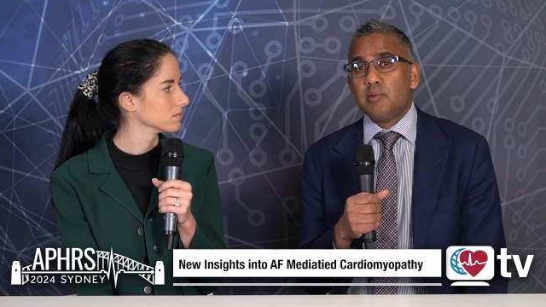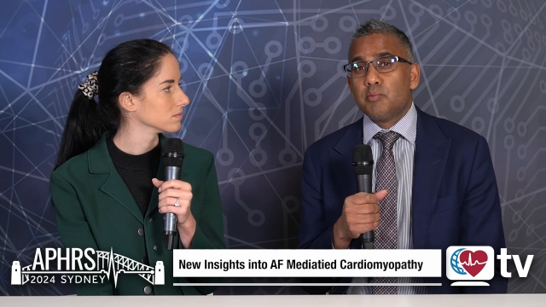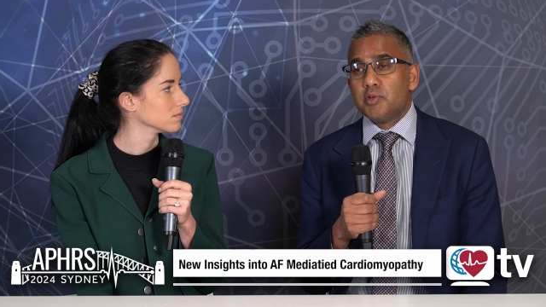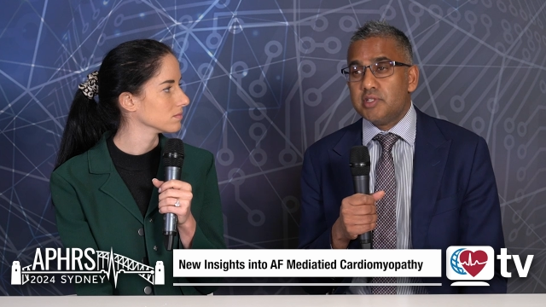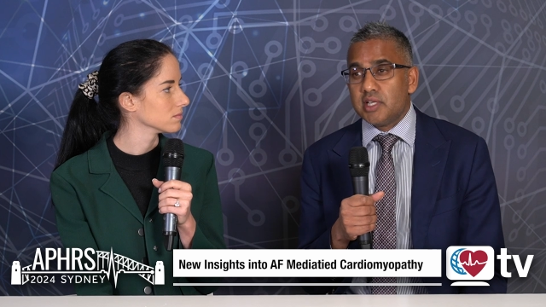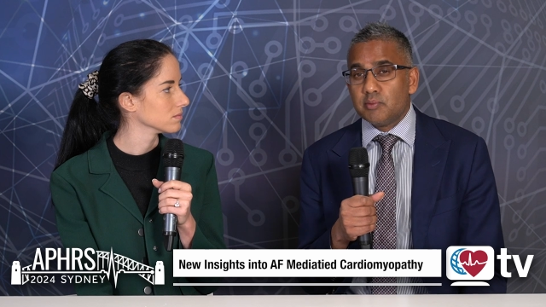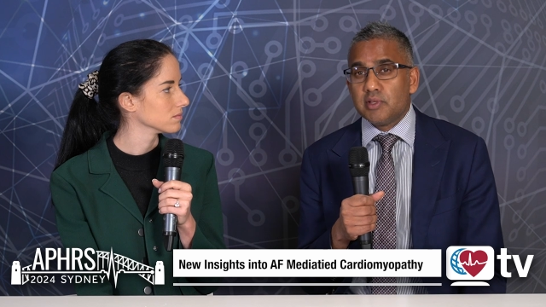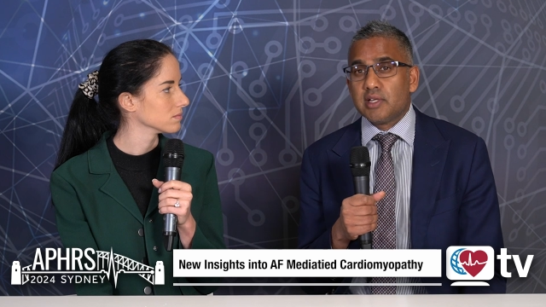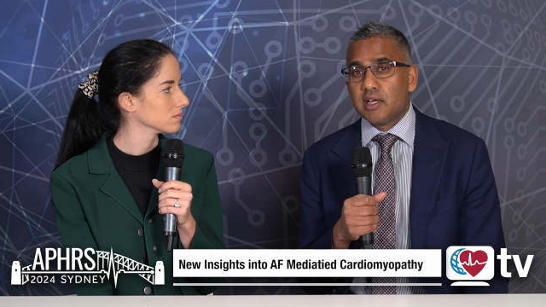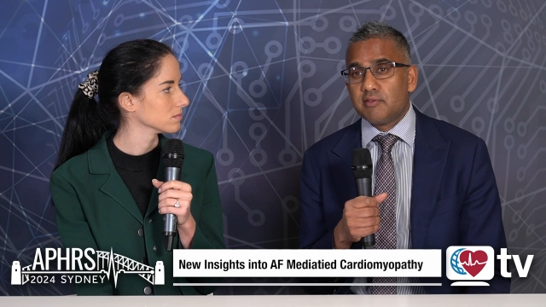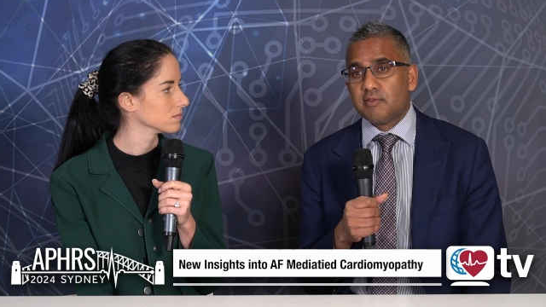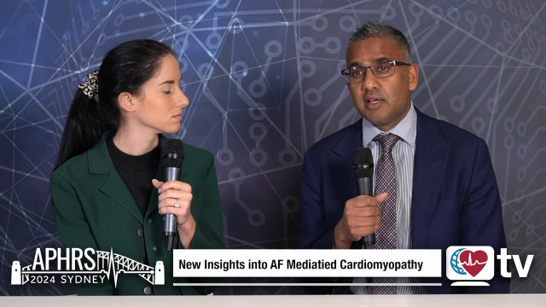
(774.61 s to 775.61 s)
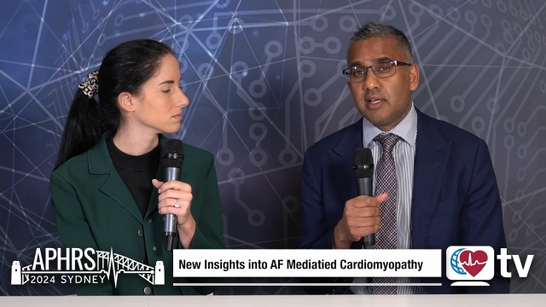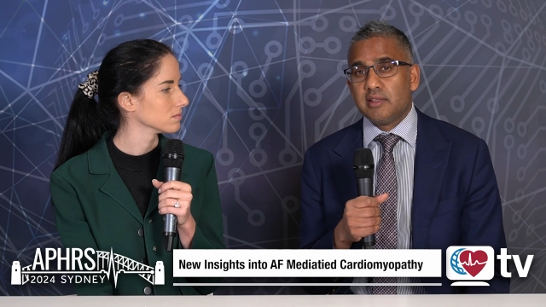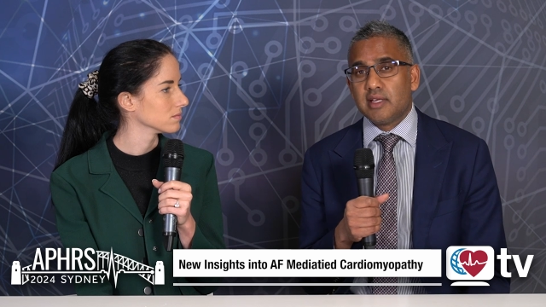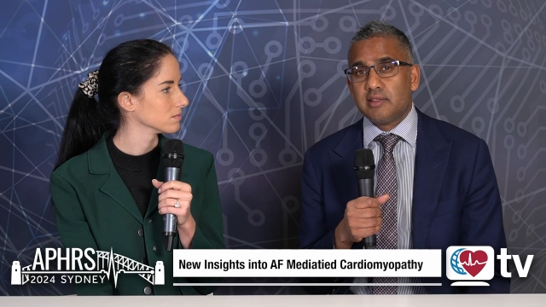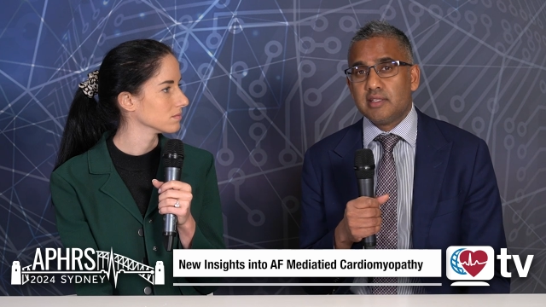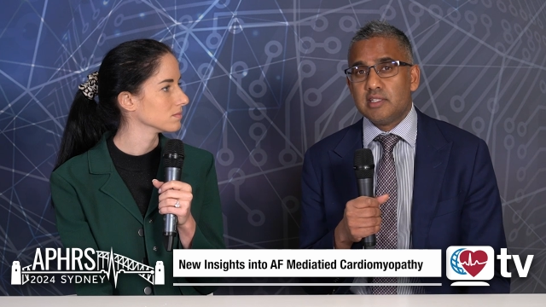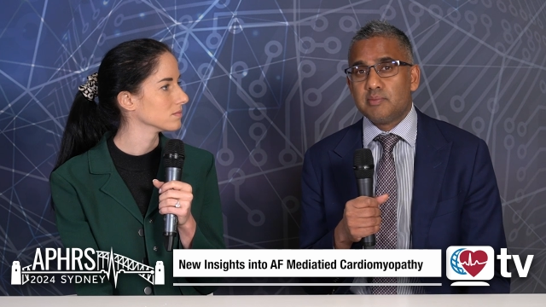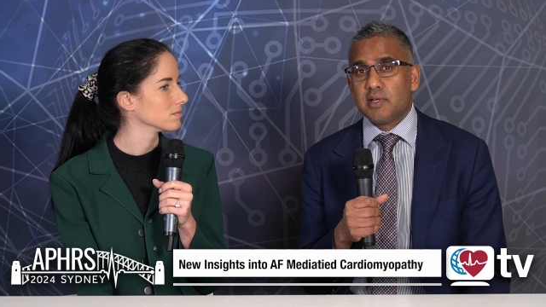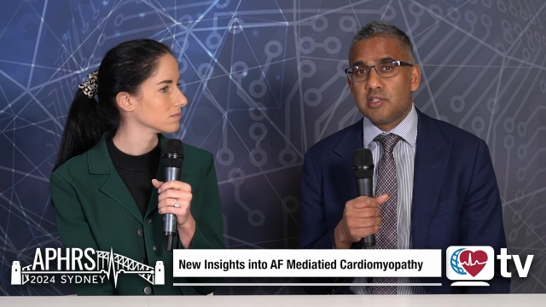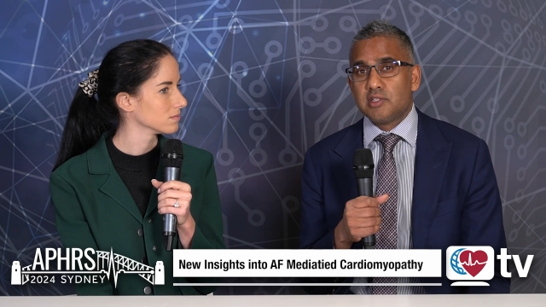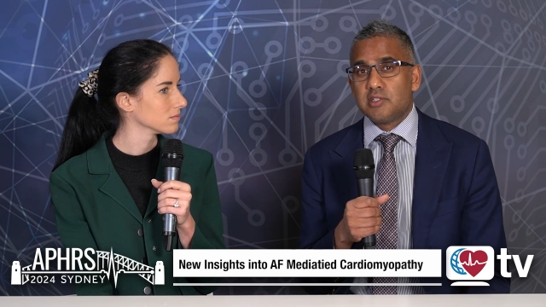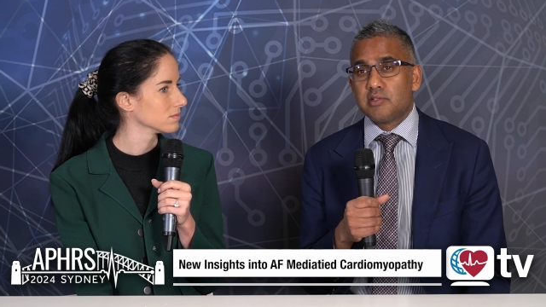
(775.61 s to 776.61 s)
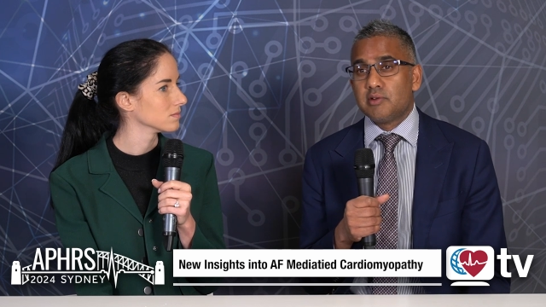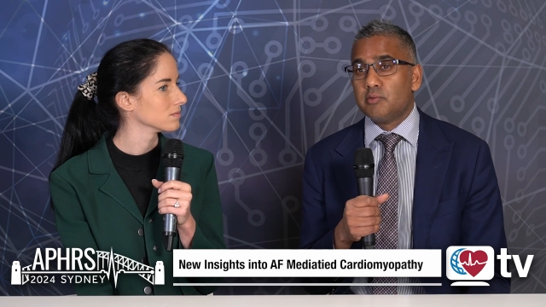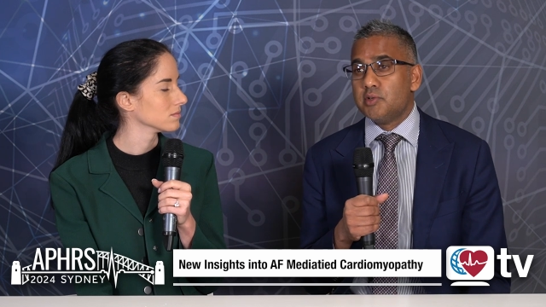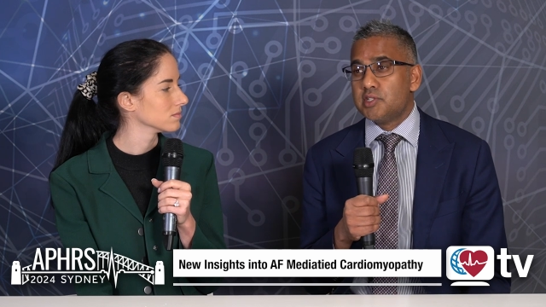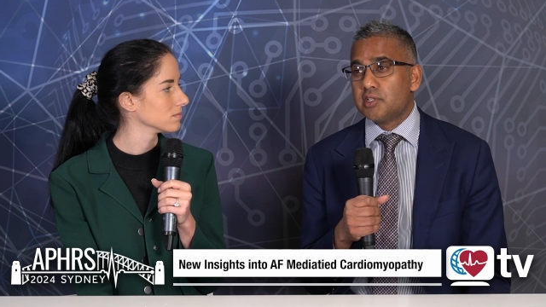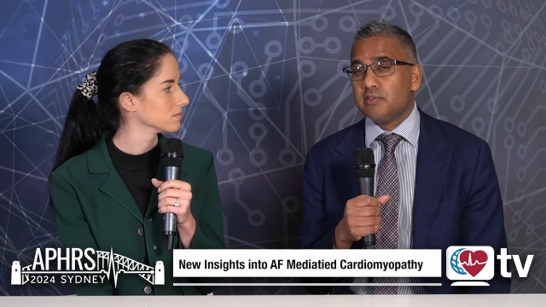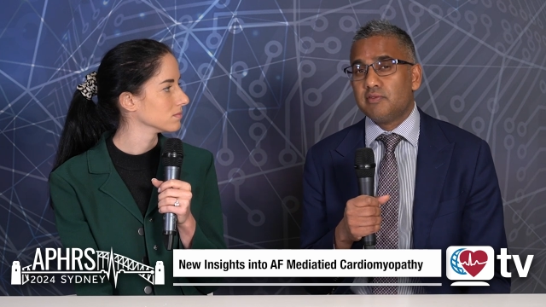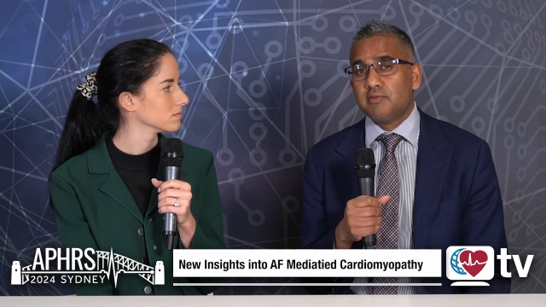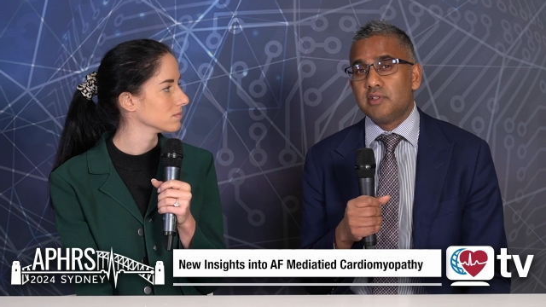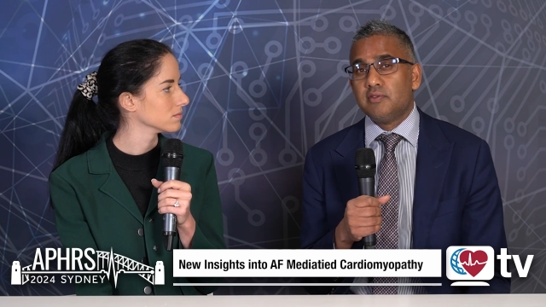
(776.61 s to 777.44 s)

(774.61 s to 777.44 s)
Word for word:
Speaker 1: present with heart failure that these patients are at risk of